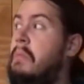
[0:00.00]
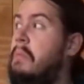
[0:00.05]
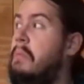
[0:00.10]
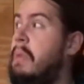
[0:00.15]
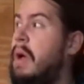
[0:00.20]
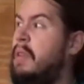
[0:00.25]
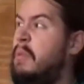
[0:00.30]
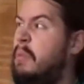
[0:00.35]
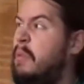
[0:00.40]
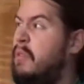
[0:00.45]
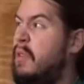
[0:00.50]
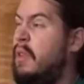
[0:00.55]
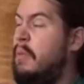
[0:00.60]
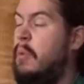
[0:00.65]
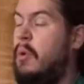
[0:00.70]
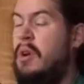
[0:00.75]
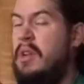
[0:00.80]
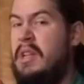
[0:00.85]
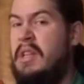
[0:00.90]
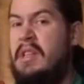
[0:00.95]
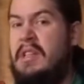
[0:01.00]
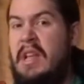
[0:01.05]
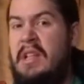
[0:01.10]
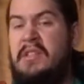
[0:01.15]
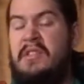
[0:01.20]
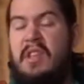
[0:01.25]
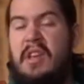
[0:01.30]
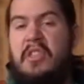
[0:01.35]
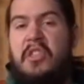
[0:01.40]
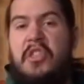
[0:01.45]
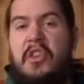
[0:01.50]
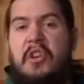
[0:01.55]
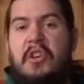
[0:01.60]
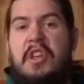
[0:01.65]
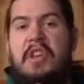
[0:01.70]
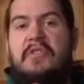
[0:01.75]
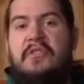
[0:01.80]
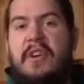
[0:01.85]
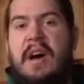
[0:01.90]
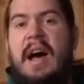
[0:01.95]
Possibly something more. It's like
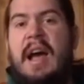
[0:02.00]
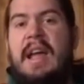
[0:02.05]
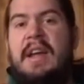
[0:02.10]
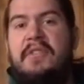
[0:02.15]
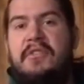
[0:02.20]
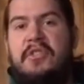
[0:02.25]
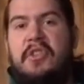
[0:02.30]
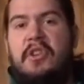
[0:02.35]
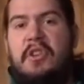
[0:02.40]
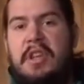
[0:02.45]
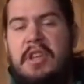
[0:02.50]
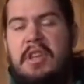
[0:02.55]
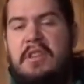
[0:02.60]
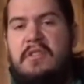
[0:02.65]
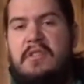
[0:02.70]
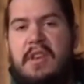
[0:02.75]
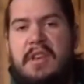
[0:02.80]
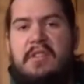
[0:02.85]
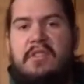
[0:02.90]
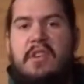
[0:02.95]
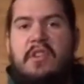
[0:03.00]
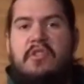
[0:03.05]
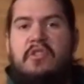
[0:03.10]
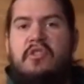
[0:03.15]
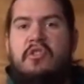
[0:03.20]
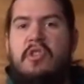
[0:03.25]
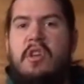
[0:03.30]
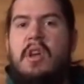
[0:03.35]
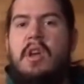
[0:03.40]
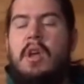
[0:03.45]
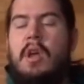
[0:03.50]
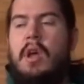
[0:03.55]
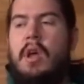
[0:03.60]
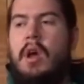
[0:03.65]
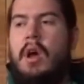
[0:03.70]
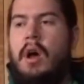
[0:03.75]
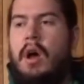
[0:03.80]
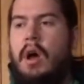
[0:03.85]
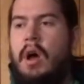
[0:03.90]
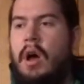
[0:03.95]
35, 36-ish
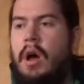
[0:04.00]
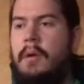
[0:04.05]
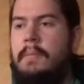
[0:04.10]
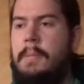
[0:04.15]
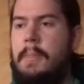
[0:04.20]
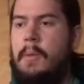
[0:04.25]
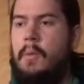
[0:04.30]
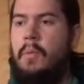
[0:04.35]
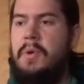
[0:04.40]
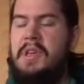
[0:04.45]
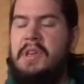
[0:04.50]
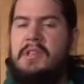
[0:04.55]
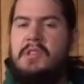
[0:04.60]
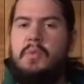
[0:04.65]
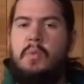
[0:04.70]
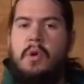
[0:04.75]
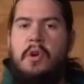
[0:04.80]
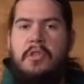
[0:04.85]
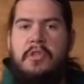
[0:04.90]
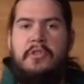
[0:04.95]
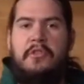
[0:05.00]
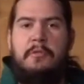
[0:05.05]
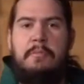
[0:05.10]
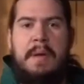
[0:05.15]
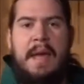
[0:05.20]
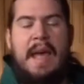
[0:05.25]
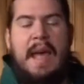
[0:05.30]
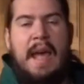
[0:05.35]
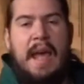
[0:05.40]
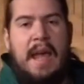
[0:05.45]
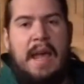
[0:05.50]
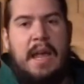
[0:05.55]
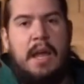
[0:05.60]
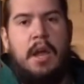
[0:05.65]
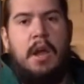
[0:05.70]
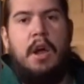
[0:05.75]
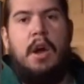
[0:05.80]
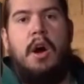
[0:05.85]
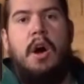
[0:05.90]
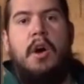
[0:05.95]
weeks worth of
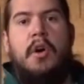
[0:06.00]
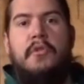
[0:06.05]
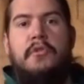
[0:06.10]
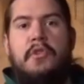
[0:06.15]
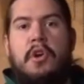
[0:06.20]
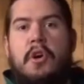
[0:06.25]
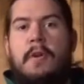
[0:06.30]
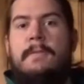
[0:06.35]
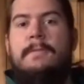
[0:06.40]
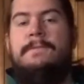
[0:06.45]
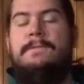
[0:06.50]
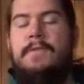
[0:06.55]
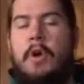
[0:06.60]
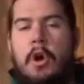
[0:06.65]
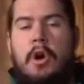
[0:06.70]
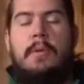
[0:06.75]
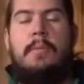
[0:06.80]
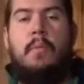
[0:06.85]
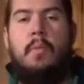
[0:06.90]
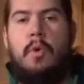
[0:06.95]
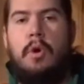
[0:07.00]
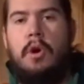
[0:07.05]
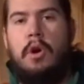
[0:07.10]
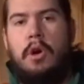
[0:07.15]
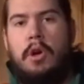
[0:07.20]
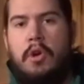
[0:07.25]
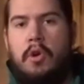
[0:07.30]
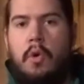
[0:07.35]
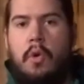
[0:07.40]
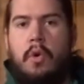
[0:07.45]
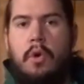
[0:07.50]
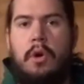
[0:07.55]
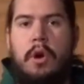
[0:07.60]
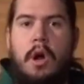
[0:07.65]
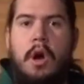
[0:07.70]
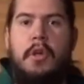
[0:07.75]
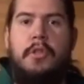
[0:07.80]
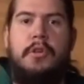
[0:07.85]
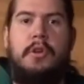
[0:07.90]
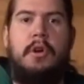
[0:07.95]
pay of farm work or
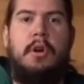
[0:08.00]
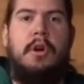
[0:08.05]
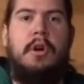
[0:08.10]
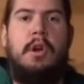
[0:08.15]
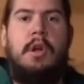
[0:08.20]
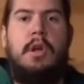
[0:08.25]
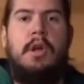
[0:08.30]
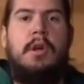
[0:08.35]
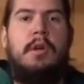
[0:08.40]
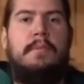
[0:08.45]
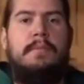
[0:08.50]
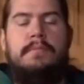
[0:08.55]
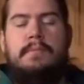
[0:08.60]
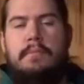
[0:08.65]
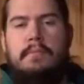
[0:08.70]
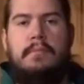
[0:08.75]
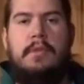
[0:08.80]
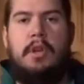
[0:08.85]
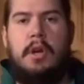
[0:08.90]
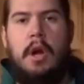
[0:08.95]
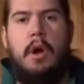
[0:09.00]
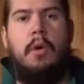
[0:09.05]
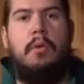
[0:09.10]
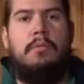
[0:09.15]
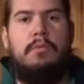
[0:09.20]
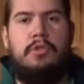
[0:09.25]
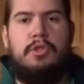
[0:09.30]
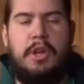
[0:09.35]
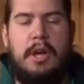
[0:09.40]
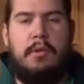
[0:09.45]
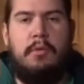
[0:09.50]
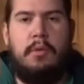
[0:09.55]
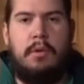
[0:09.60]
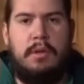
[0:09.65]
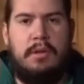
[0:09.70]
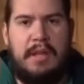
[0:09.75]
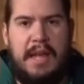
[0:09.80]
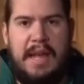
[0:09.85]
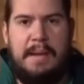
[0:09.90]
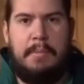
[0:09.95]
other, you know,
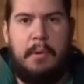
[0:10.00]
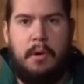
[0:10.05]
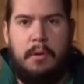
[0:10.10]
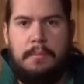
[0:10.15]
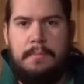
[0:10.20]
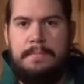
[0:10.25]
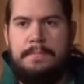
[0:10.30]
general labor.